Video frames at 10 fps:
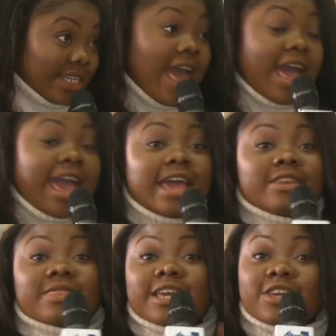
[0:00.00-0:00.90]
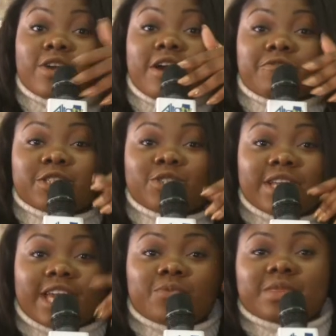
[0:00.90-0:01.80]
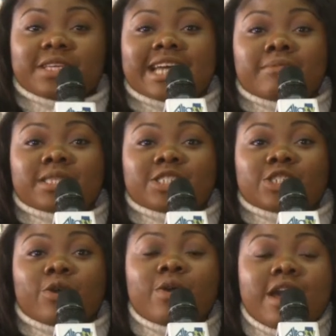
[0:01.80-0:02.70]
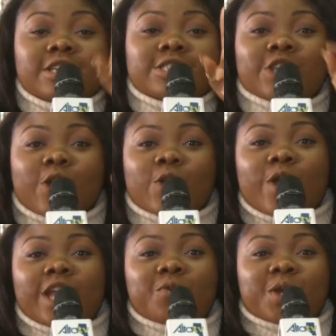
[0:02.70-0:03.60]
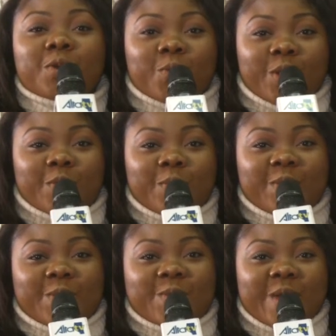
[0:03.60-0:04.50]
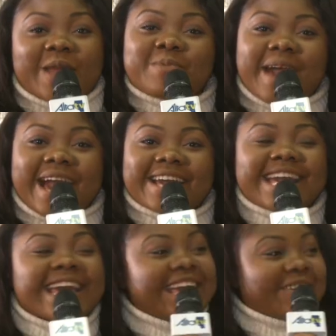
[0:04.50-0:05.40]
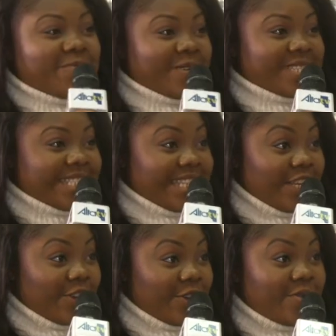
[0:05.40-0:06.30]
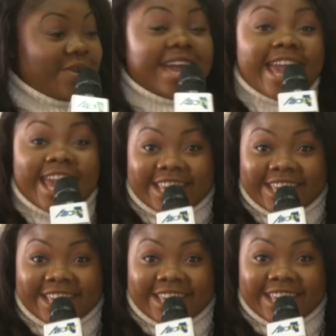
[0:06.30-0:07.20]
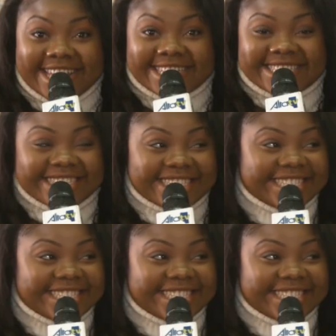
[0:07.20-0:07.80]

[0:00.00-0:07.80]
And thank you all for tuning in with the Tabitha Show. Don't go anywhere. We will be right back. We'll see you and good night.